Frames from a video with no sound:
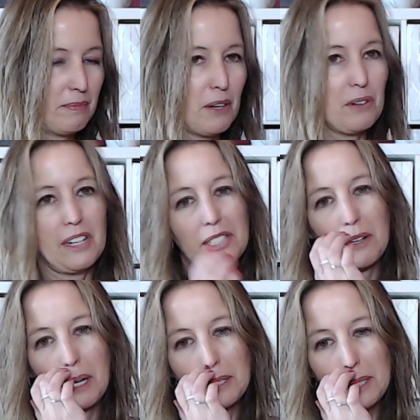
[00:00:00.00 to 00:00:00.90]
gosh,
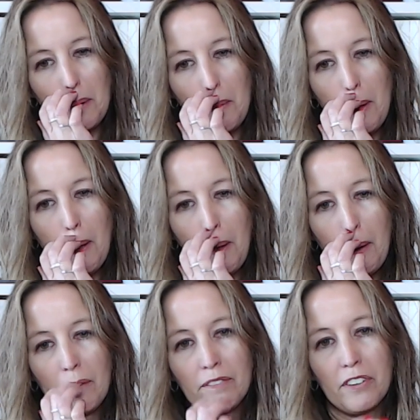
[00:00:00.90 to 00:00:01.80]
okay, so
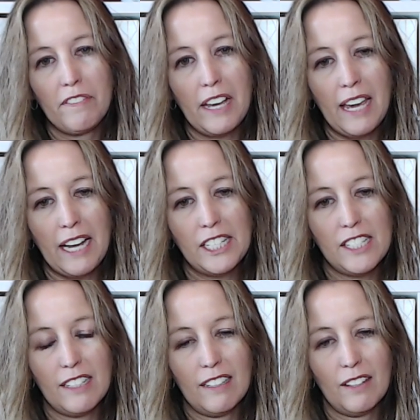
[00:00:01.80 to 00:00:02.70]
for vacation,